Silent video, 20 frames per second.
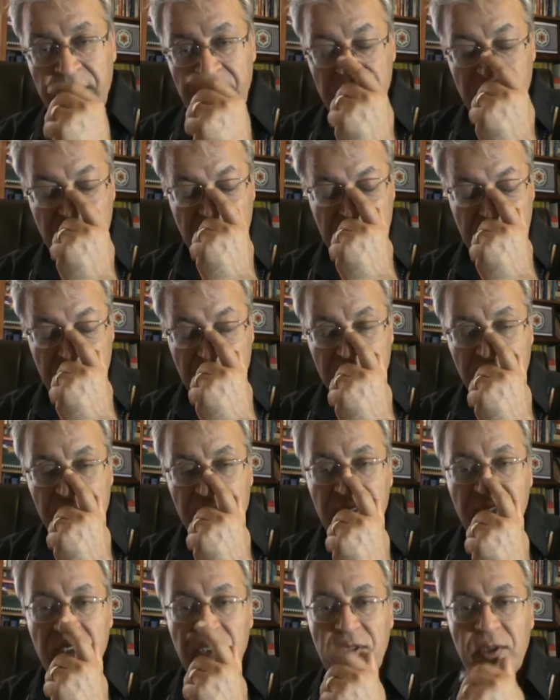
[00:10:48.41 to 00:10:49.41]

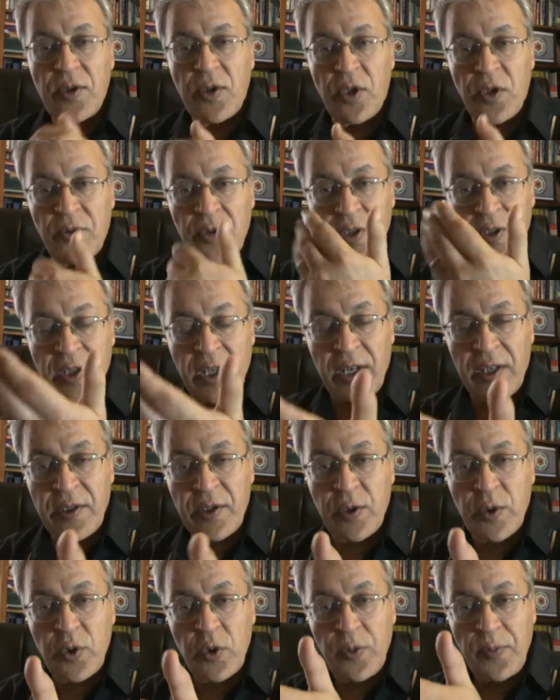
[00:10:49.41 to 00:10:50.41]
skills over the
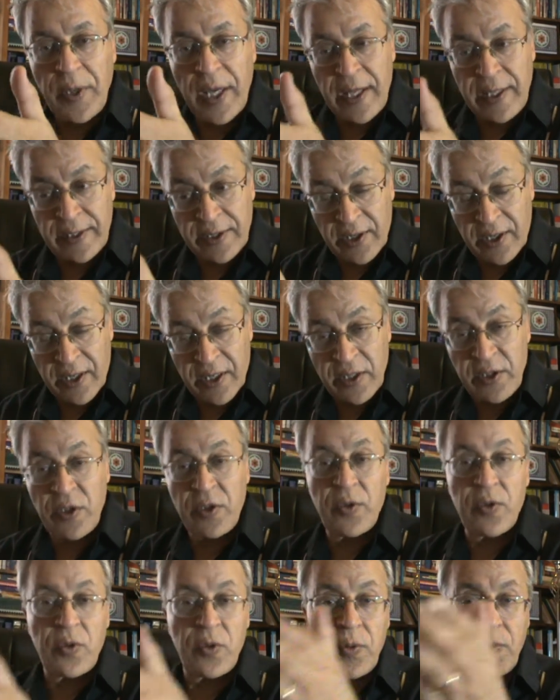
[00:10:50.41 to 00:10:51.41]
other group, and the other
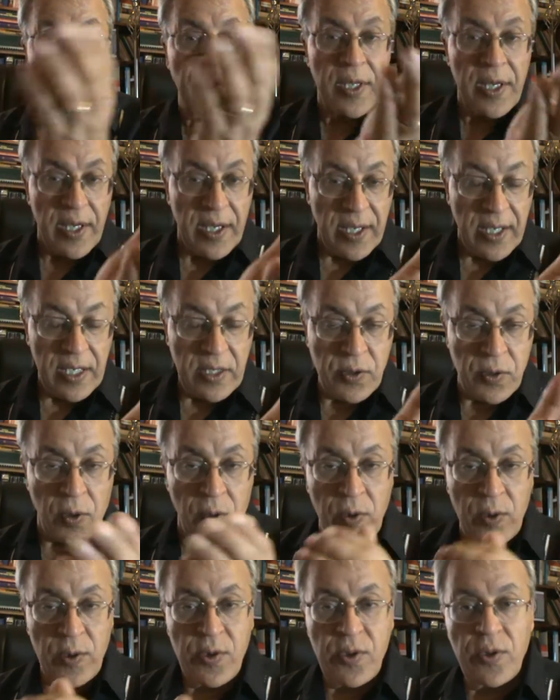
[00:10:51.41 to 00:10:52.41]
group has
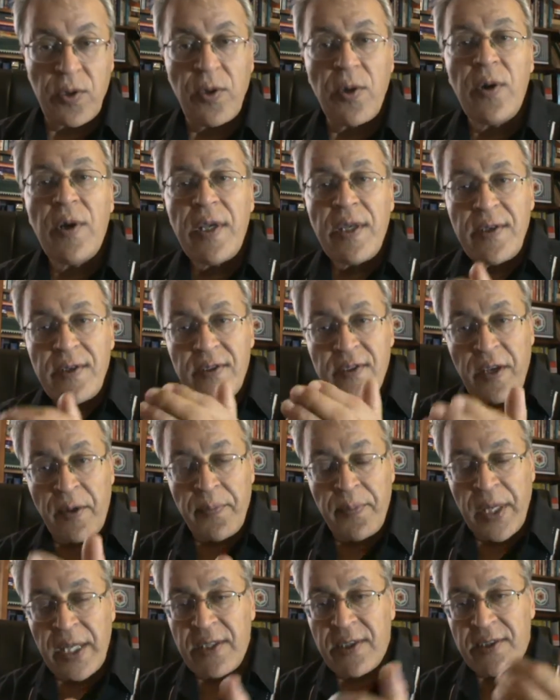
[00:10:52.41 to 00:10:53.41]
also some
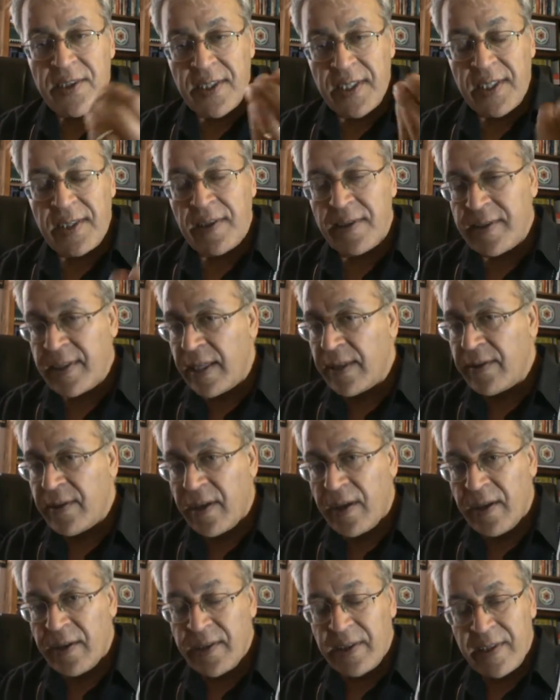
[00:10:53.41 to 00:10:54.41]
better skills than the
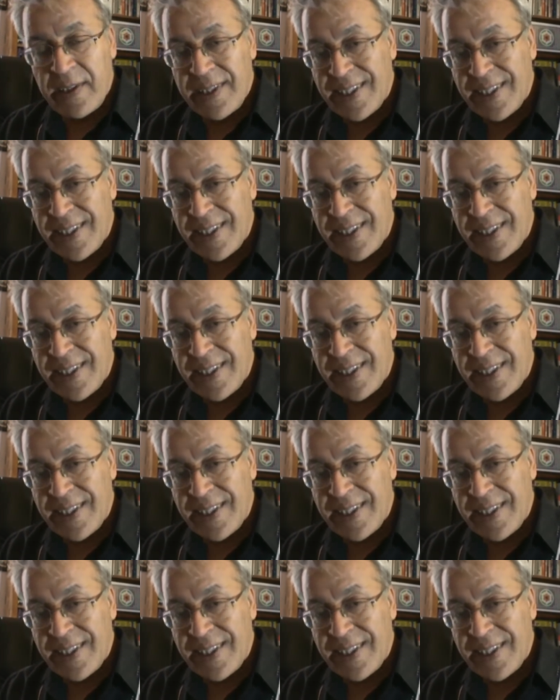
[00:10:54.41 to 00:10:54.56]
other.